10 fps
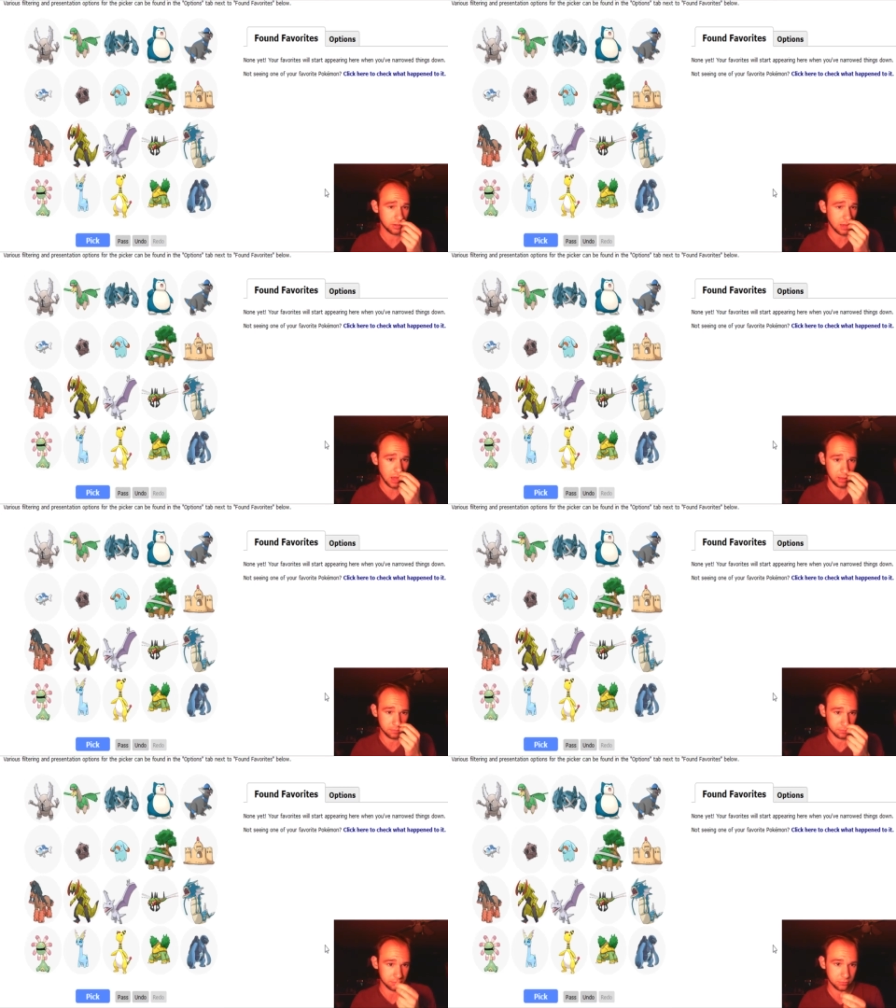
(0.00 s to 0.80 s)
um,
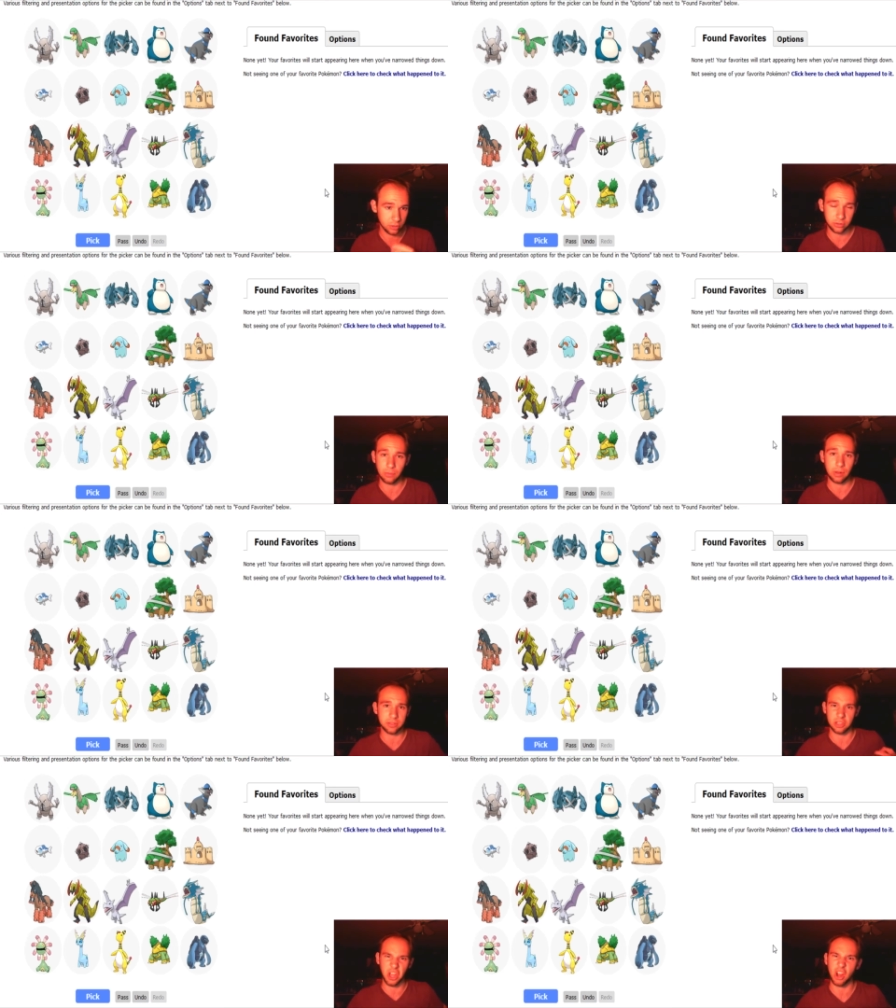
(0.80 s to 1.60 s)
because I want the
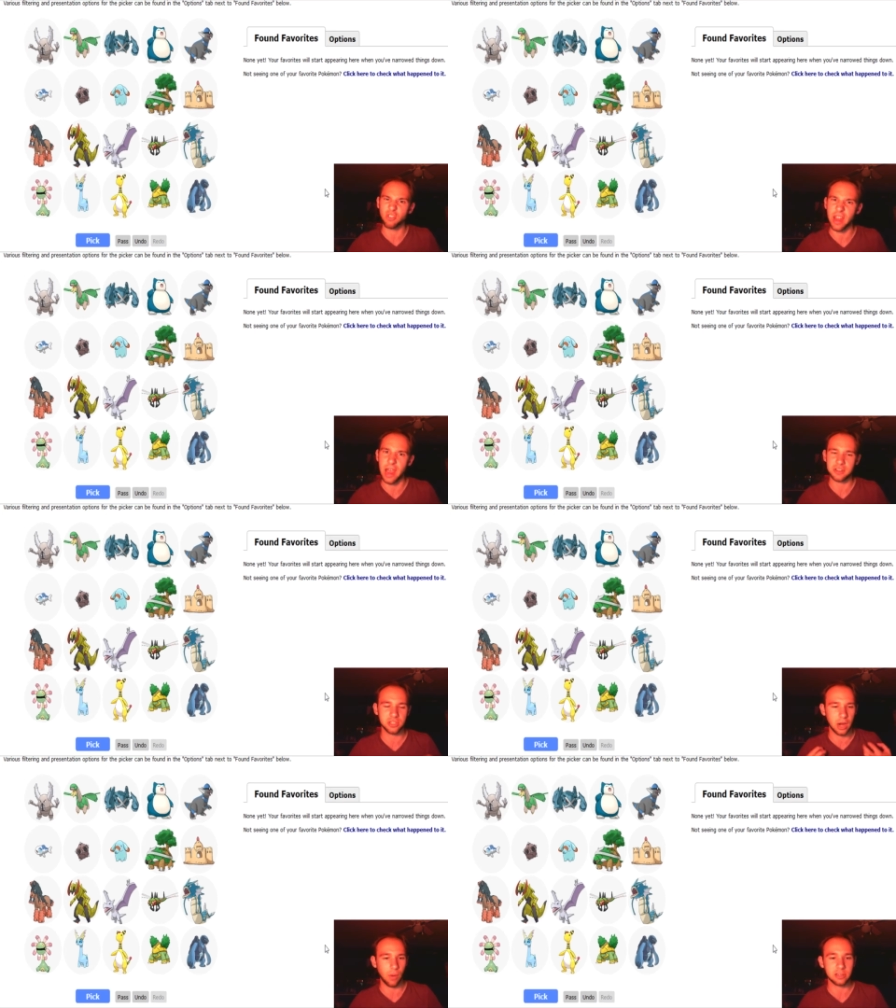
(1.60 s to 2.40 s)
gut reaction.
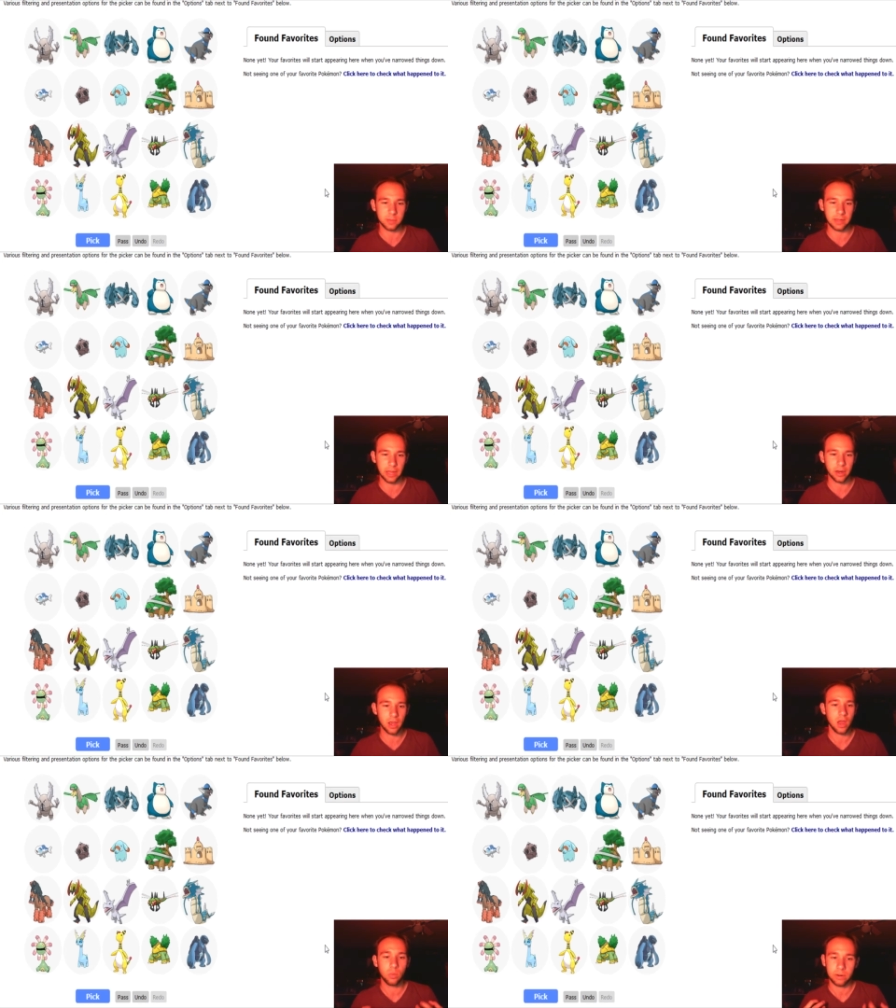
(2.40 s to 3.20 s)
I want it to be like
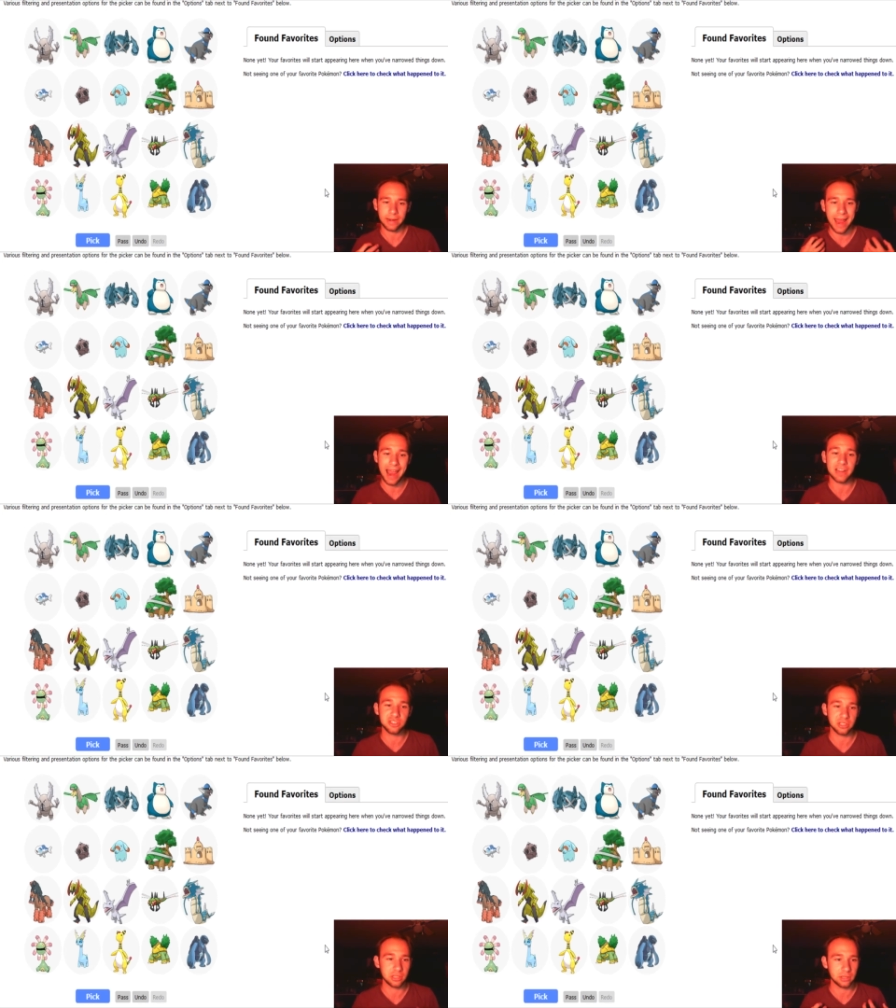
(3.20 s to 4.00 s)
what I
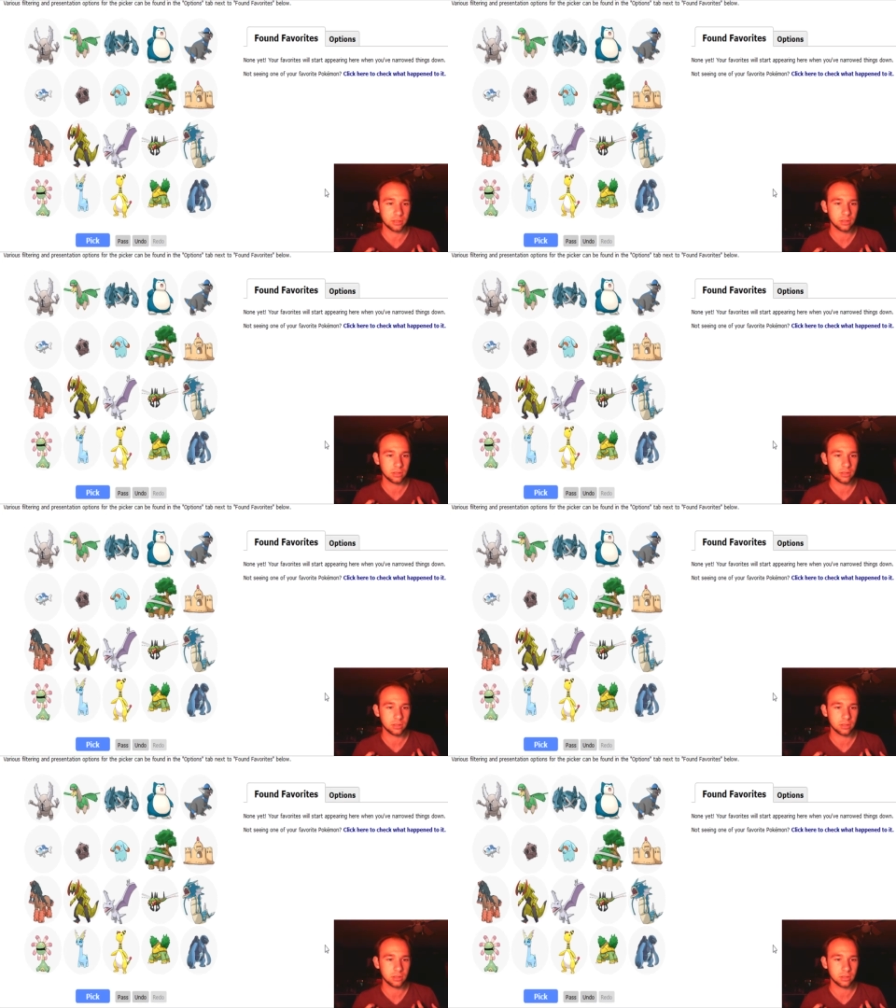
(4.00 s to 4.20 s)
actually.